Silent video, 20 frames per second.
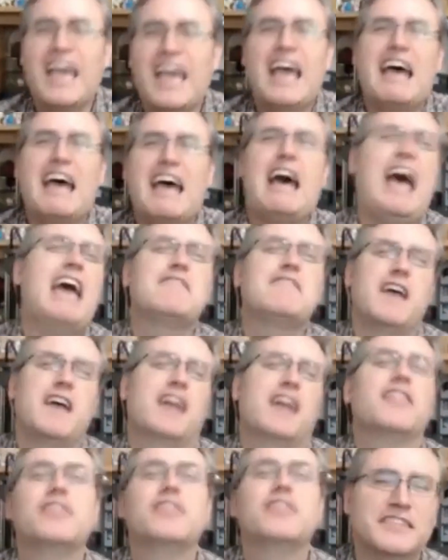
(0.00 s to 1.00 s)
I've
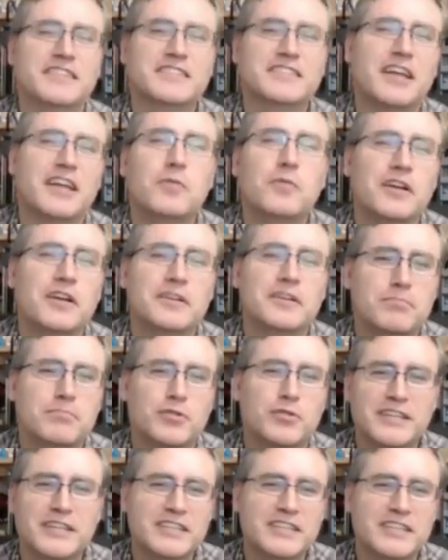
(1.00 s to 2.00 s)
got things I want to
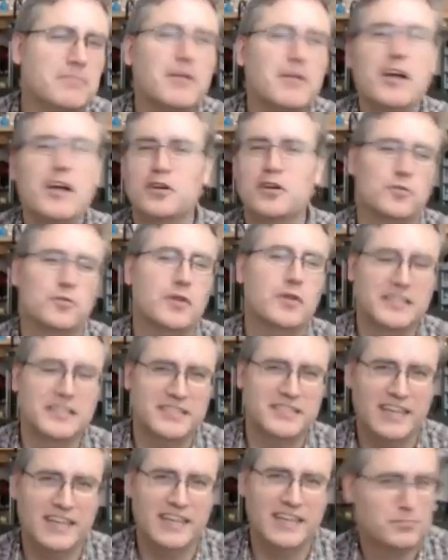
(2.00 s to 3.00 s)
print. I'm not going to run a
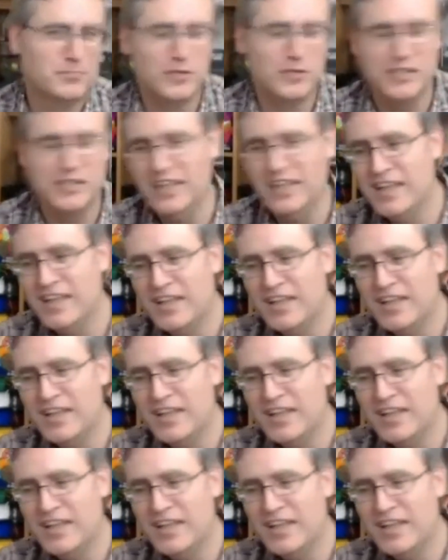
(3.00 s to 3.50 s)
test print.